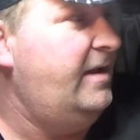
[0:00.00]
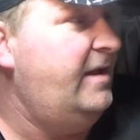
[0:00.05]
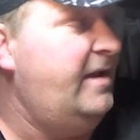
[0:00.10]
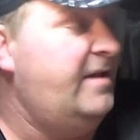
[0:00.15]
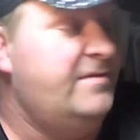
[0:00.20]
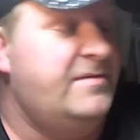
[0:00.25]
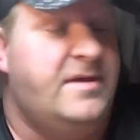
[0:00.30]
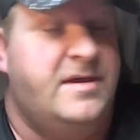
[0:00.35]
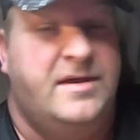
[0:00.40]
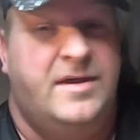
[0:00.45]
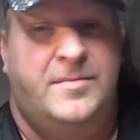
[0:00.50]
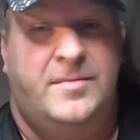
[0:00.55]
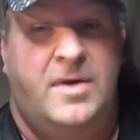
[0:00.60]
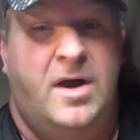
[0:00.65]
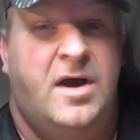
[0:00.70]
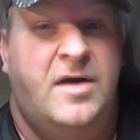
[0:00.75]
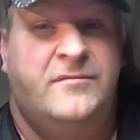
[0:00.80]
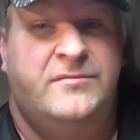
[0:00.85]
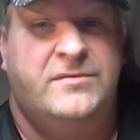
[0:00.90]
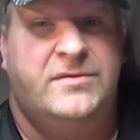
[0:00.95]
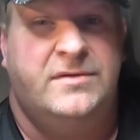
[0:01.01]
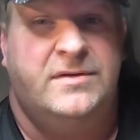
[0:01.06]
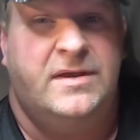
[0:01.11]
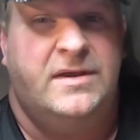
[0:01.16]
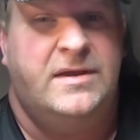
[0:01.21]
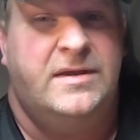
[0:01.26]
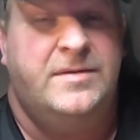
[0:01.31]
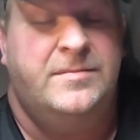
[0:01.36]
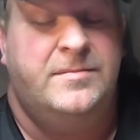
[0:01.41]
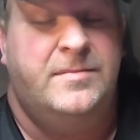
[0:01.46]
As I am off
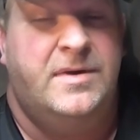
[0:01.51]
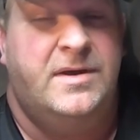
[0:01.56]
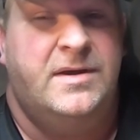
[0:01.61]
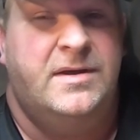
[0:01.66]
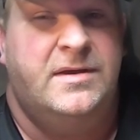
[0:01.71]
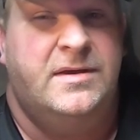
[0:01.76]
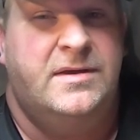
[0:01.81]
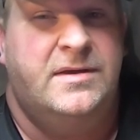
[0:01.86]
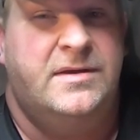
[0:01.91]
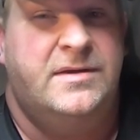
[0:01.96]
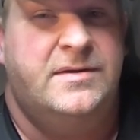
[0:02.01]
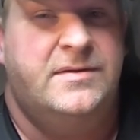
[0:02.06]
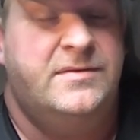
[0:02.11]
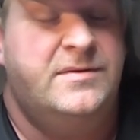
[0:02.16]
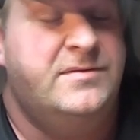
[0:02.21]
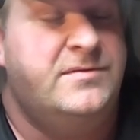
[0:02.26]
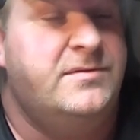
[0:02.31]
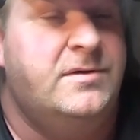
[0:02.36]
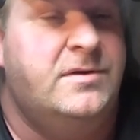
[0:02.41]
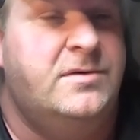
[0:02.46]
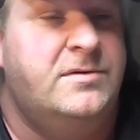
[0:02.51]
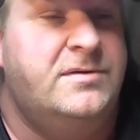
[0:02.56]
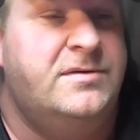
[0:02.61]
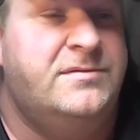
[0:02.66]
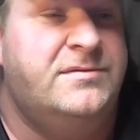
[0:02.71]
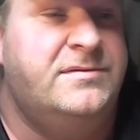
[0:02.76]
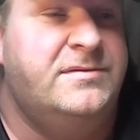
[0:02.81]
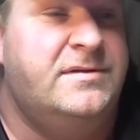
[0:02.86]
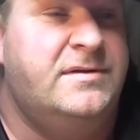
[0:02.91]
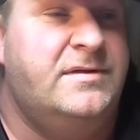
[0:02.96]
today, my uh, this load
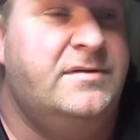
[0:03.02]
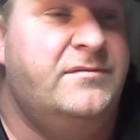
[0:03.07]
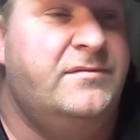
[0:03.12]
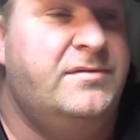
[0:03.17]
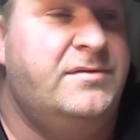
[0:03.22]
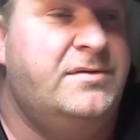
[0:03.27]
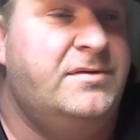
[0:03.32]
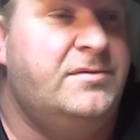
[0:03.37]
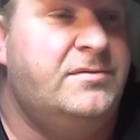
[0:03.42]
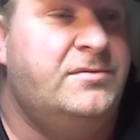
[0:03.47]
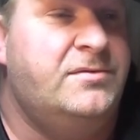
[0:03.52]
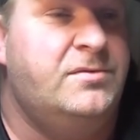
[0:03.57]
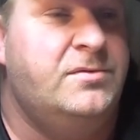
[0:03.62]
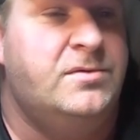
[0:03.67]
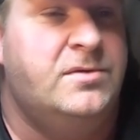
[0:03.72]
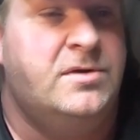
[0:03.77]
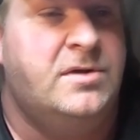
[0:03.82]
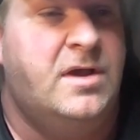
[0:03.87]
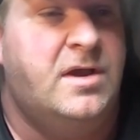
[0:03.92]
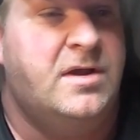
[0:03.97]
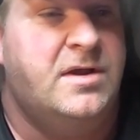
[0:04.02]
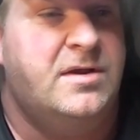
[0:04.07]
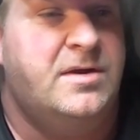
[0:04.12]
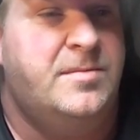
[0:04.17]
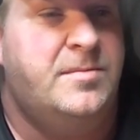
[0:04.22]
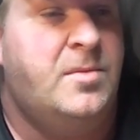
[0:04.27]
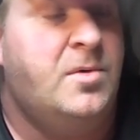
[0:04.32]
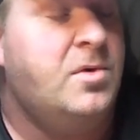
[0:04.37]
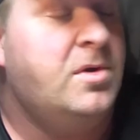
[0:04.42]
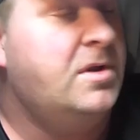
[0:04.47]
isn't delivered till two o'clock in
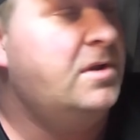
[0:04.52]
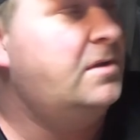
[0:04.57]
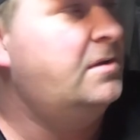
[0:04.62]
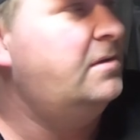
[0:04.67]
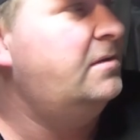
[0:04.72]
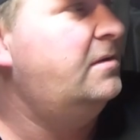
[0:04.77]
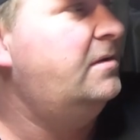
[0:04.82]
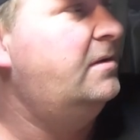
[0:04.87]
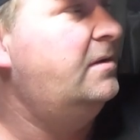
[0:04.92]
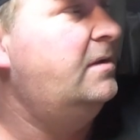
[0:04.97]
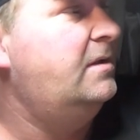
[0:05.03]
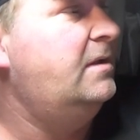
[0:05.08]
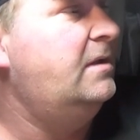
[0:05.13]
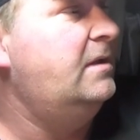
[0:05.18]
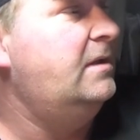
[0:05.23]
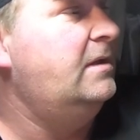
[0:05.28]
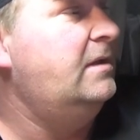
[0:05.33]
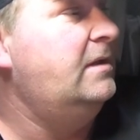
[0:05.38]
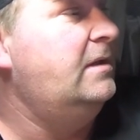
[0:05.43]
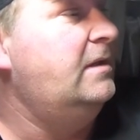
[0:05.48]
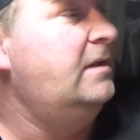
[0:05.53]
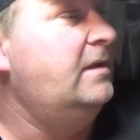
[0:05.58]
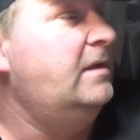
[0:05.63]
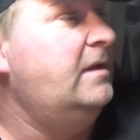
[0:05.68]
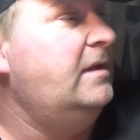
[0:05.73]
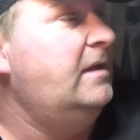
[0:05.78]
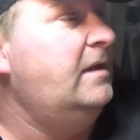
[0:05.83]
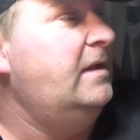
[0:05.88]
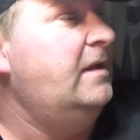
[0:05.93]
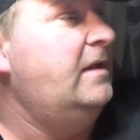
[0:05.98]
the morning,
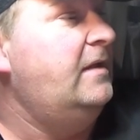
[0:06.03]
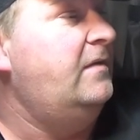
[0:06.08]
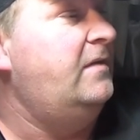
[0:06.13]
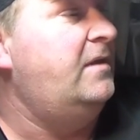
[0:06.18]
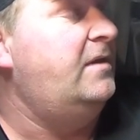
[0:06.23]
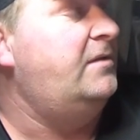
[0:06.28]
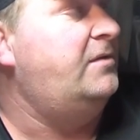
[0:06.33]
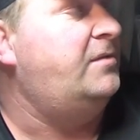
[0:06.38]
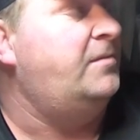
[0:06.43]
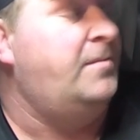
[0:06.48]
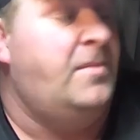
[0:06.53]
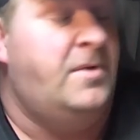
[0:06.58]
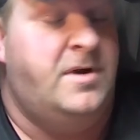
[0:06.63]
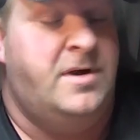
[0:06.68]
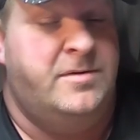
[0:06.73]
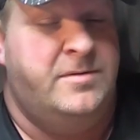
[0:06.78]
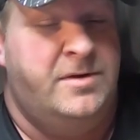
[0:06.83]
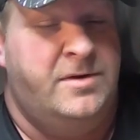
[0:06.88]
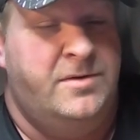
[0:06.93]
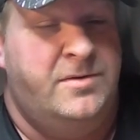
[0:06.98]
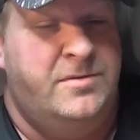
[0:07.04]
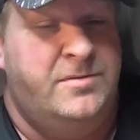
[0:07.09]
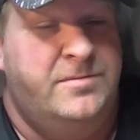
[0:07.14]
and then tomorrow